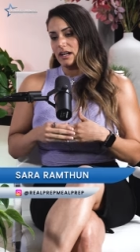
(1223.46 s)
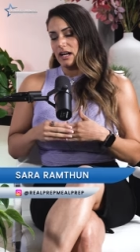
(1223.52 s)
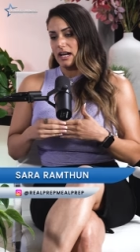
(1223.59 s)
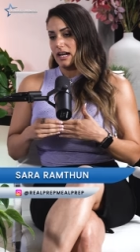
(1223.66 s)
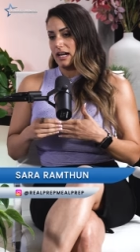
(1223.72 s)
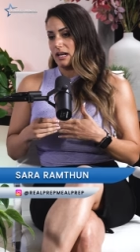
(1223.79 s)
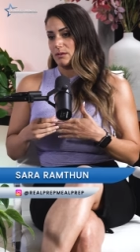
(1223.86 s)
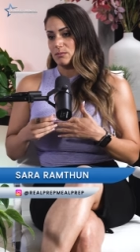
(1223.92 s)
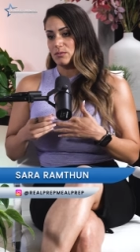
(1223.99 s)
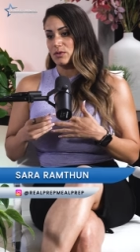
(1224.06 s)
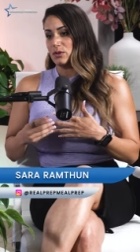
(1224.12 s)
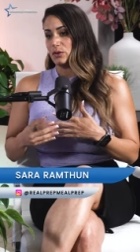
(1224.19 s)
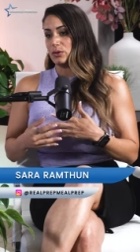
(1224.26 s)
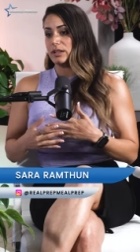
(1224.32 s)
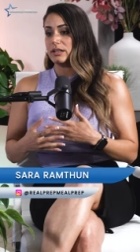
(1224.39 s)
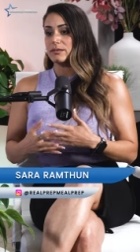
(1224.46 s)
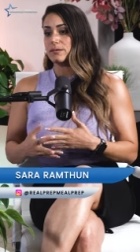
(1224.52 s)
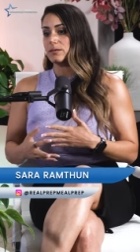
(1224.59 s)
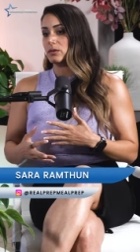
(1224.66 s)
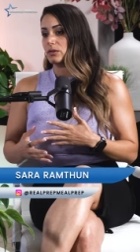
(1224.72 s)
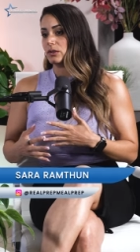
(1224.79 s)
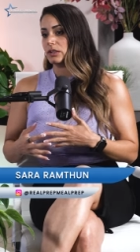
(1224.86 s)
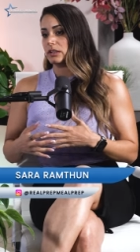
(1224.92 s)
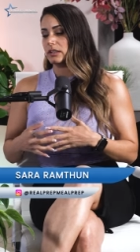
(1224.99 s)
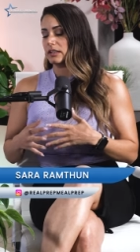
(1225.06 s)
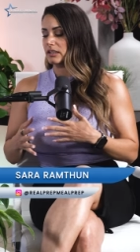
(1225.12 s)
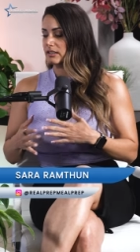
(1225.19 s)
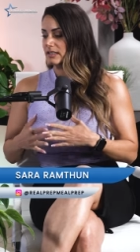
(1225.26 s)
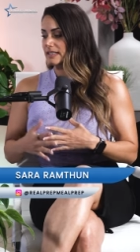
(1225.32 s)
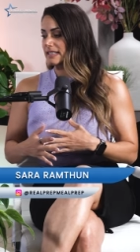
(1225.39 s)
Uh, you know, they're four,
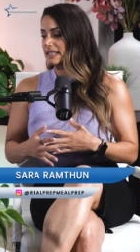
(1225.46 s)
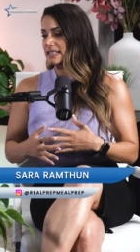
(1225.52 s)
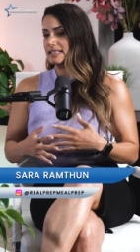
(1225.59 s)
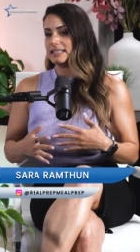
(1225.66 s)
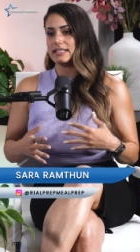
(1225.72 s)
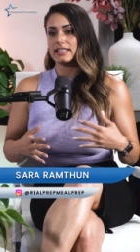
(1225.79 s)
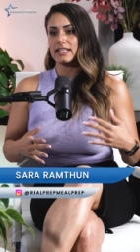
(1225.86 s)
they're six